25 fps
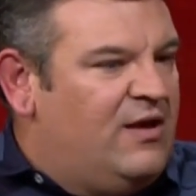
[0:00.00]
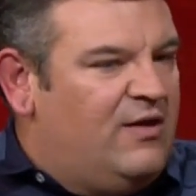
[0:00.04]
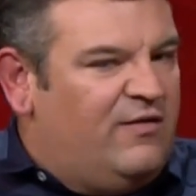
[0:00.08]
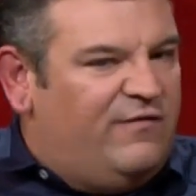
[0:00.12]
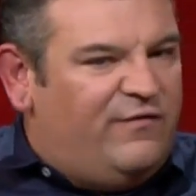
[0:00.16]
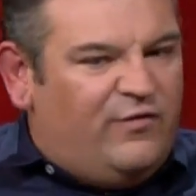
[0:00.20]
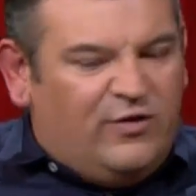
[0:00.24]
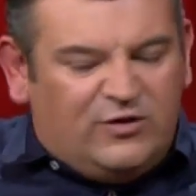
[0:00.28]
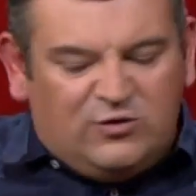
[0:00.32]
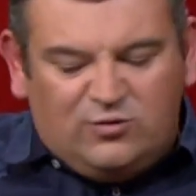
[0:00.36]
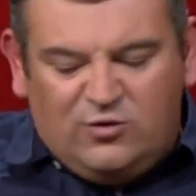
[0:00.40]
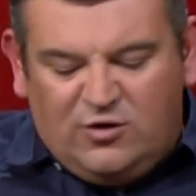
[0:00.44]

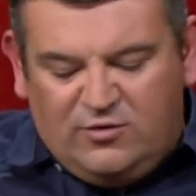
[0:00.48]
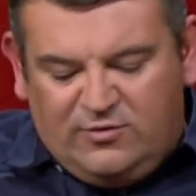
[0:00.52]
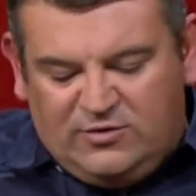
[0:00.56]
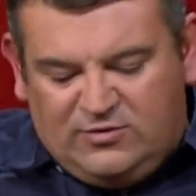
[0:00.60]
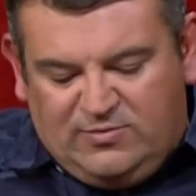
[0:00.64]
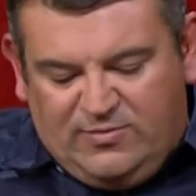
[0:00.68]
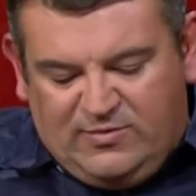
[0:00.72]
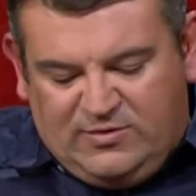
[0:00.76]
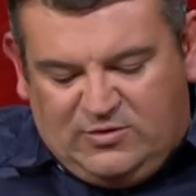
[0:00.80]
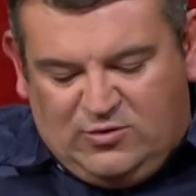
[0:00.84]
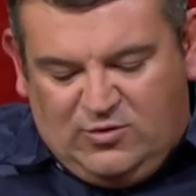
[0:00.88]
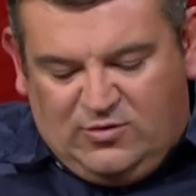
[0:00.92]
First one I want
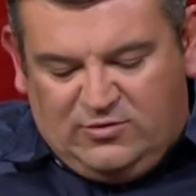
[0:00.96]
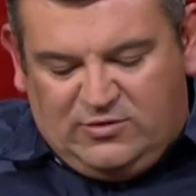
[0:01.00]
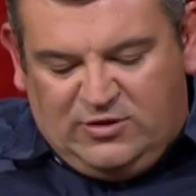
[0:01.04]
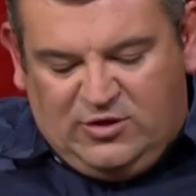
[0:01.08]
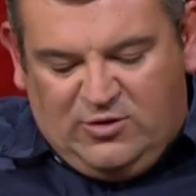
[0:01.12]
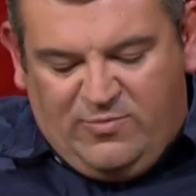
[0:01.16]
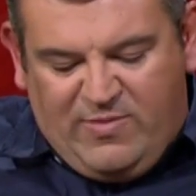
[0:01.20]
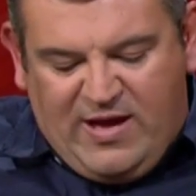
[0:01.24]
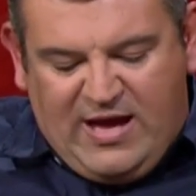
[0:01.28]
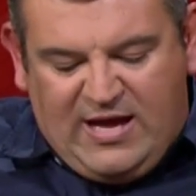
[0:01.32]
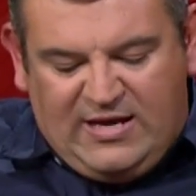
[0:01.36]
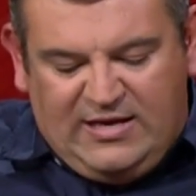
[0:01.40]
to talk to you
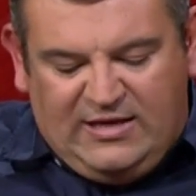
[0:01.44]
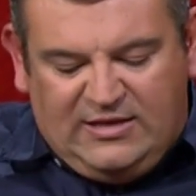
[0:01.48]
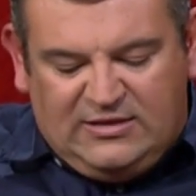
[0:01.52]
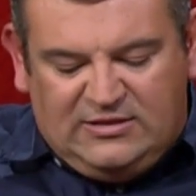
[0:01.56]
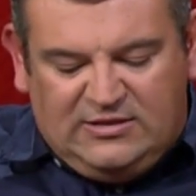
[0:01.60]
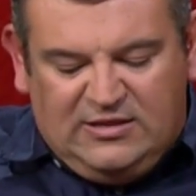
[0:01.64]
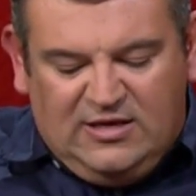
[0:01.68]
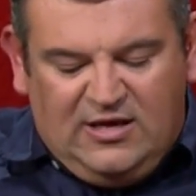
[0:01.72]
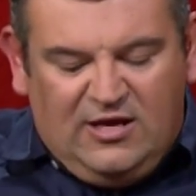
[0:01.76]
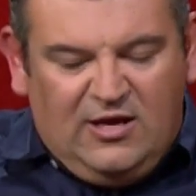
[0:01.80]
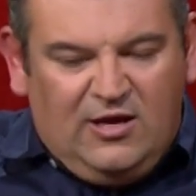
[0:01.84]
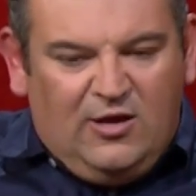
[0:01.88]
about
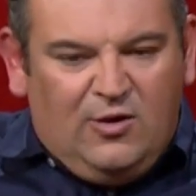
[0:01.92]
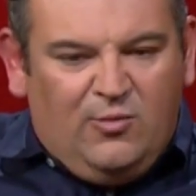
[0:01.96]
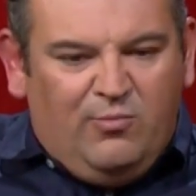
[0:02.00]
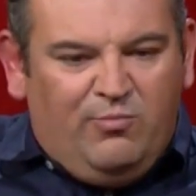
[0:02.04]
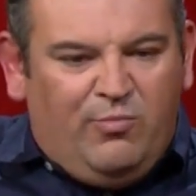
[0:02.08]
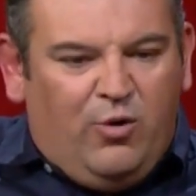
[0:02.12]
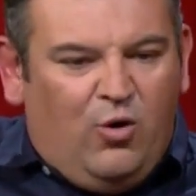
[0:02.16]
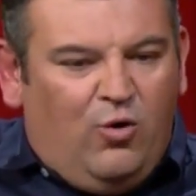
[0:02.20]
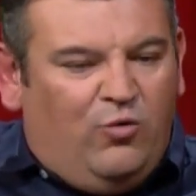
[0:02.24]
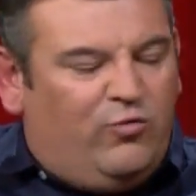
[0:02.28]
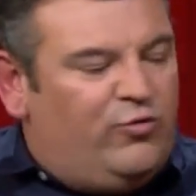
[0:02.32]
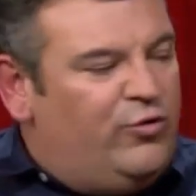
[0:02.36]
is
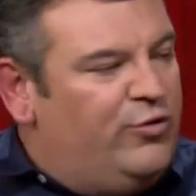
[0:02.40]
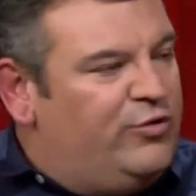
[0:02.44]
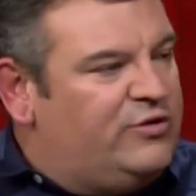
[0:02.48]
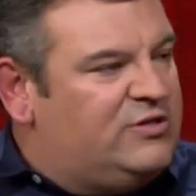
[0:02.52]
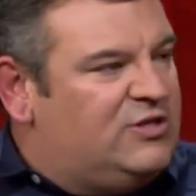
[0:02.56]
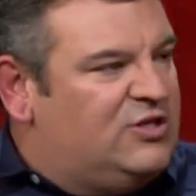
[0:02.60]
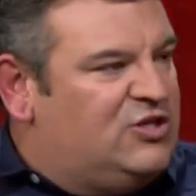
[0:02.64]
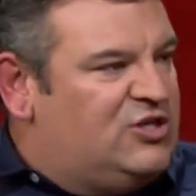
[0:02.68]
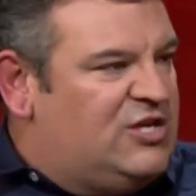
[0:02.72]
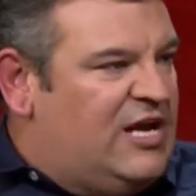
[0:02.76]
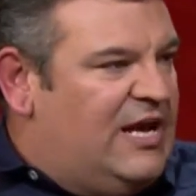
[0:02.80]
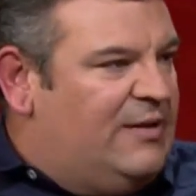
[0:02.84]
Paul Roos
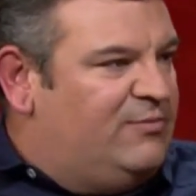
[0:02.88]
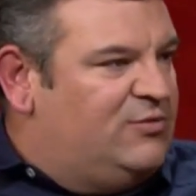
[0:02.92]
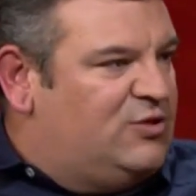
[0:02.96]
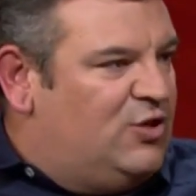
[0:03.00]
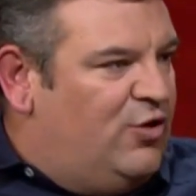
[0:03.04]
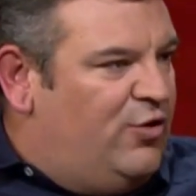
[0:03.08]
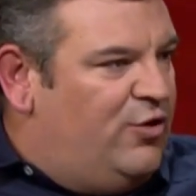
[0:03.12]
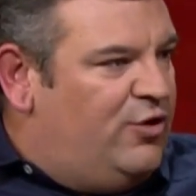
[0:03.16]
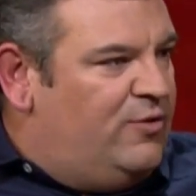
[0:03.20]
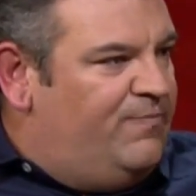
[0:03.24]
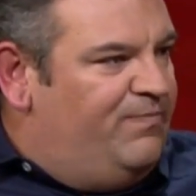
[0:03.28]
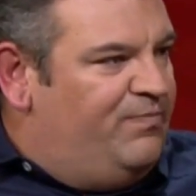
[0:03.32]
and James
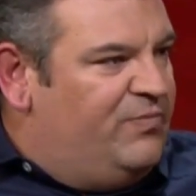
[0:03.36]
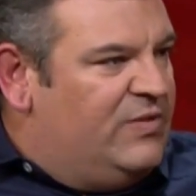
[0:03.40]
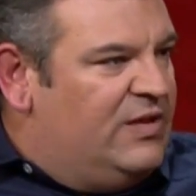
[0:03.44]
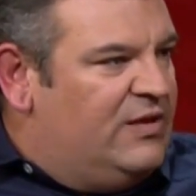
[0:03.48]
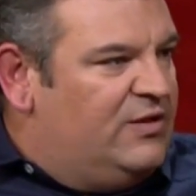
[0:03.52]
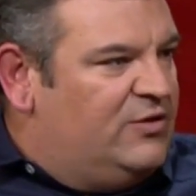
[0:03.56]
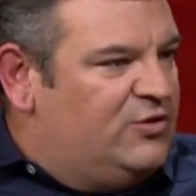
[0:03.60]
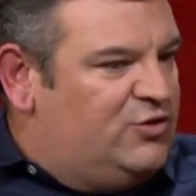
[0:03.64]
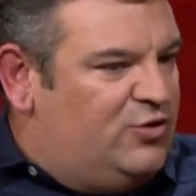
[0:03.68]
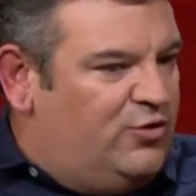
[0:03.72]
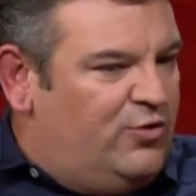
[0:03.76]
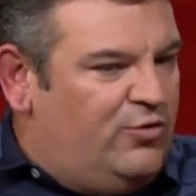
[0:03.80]
Hird,
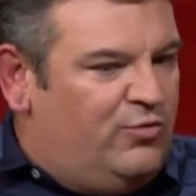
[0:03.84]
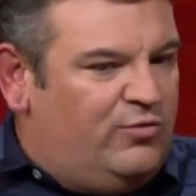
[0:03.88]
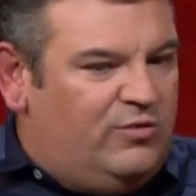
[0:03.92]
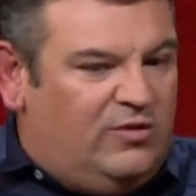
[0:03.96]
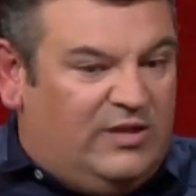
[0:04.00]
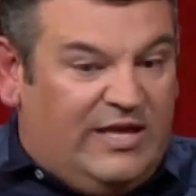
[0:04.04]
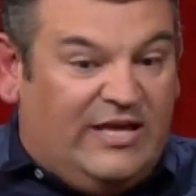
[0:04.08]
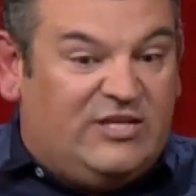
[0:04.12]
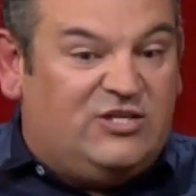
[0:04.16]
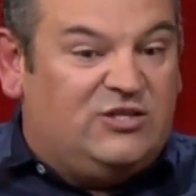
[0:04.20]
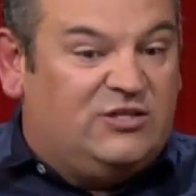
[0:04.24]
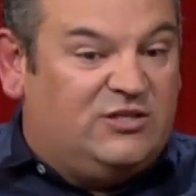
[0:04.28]
two
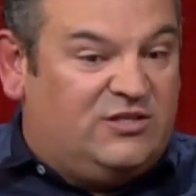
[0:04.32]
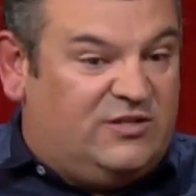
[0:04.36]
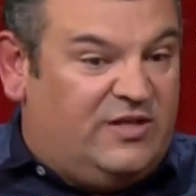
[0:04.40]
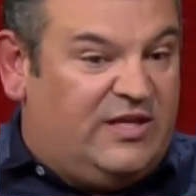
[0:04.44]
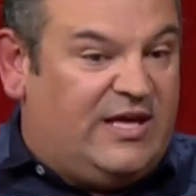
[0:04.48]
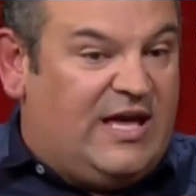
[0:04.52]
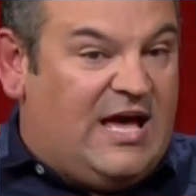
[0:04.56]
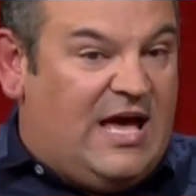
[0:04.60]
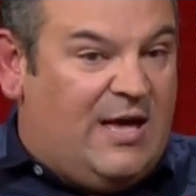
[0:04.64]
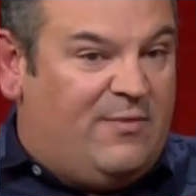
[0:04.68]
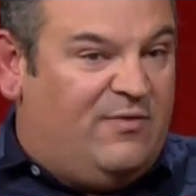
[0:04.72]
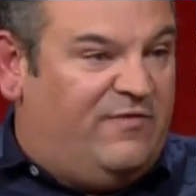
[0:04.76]
legends of the
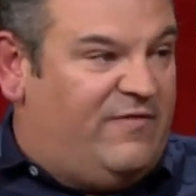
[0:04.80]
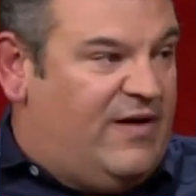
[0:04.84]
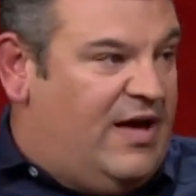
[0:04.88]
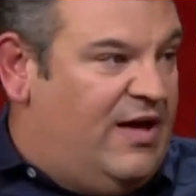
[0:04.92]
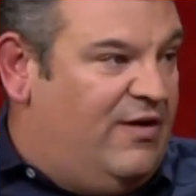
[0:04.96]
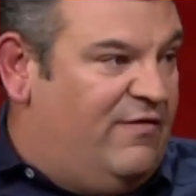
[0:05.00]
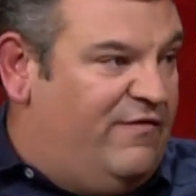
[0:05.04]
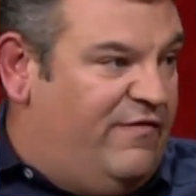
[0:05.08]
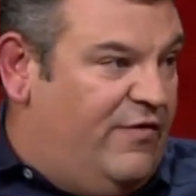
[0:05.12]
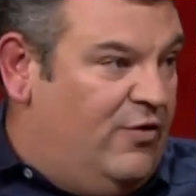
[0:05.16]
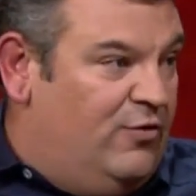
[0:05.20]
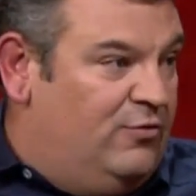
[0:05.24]
game of
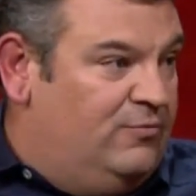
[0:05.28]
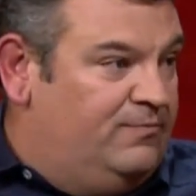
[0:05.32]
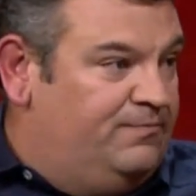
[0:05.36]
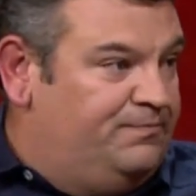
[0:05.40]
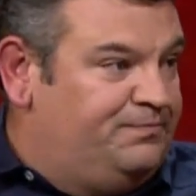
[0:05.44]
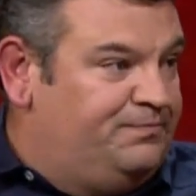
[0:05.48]
AFL.